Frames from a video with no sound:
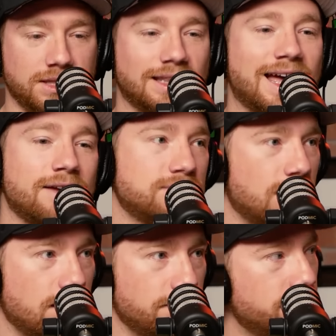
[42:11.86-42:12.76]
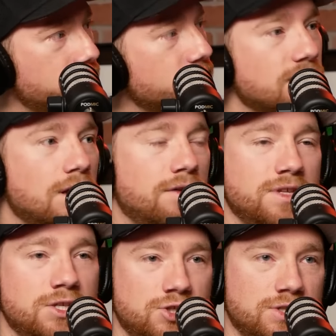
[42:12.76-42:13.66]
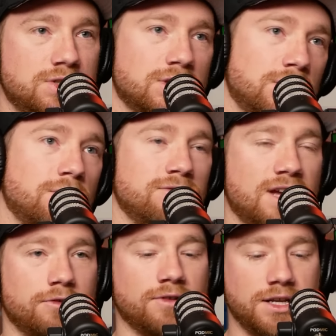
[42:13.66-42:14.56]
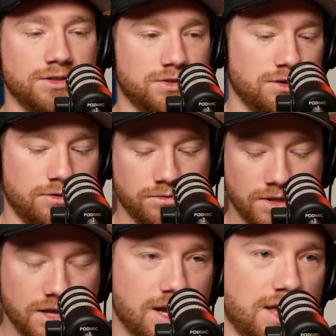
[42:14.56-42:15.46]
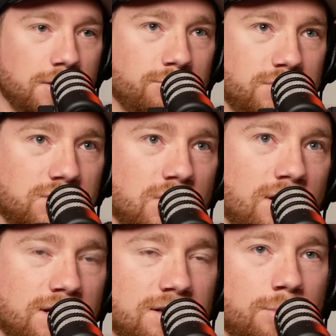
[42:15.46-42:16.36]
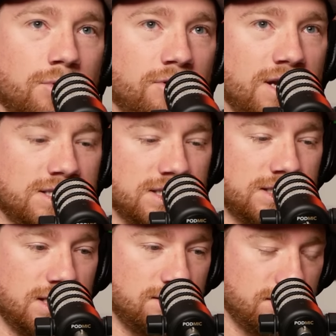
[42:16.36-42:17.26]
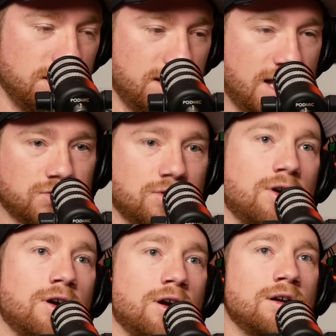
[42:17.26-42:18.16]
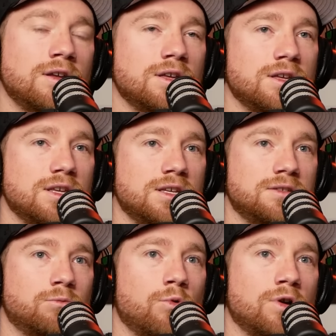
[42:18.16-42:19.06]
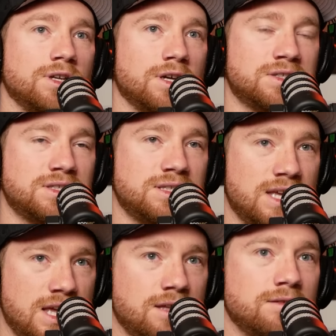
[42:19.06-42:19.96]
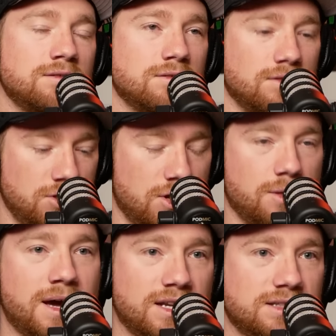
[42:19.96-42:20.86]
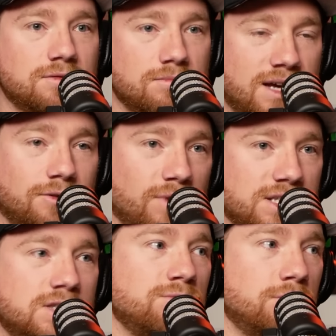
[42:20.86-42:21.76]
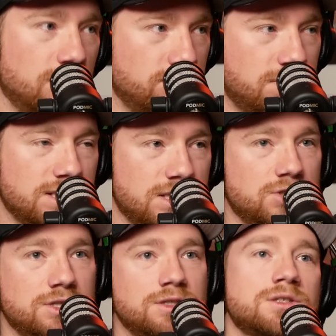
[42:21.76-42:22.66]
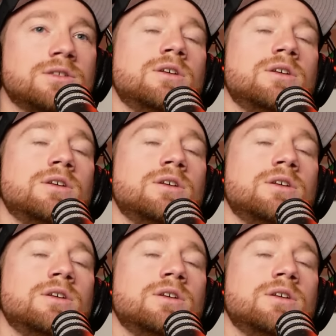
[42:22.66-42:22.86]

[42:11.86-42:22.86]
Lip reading: lifetime of the engine is going to go down, right? And so I think with the target number of races that NASCAR is wanting us to hit, you know, the amount of races we run with these engines.